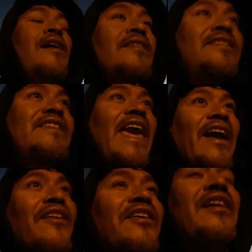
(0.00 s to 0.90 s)

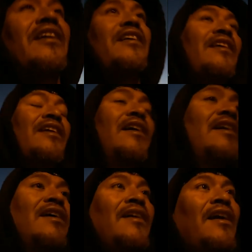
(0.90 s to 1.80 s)
Scared,
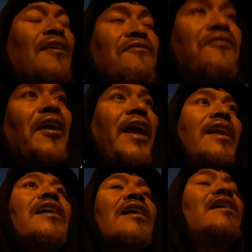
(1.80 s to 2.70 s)
afraid,
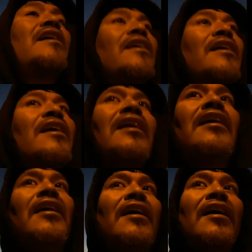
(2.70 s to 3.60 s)

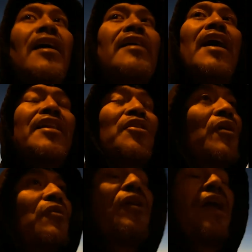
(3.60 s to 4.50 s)
not
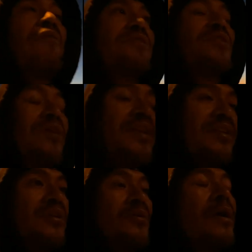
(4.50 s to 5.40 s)
knowing what I was going to
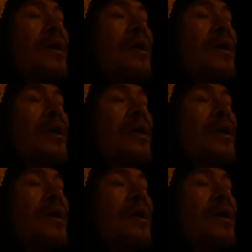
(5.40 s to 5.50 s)
do.